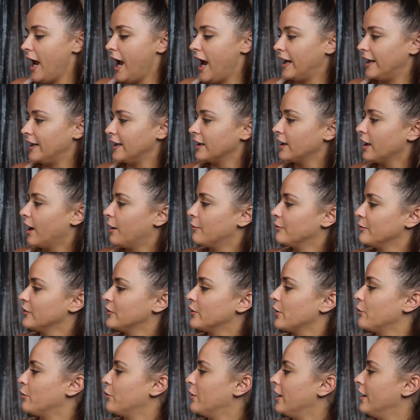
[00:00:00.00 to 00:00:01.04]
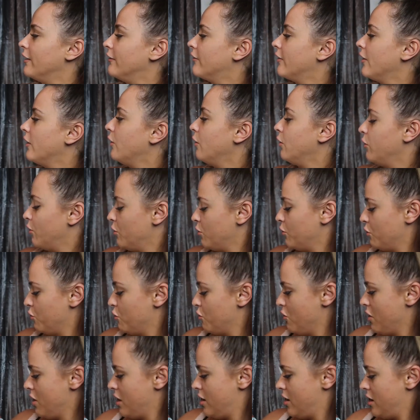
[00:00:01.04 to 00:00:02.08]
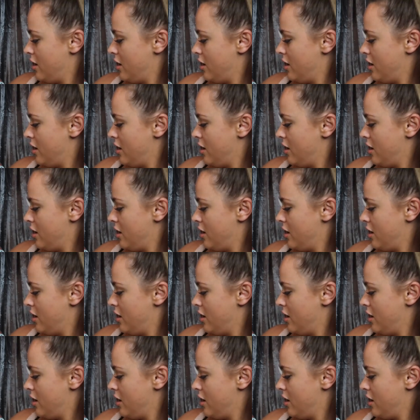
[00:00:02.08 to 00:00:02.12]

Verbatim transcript: And it comes with all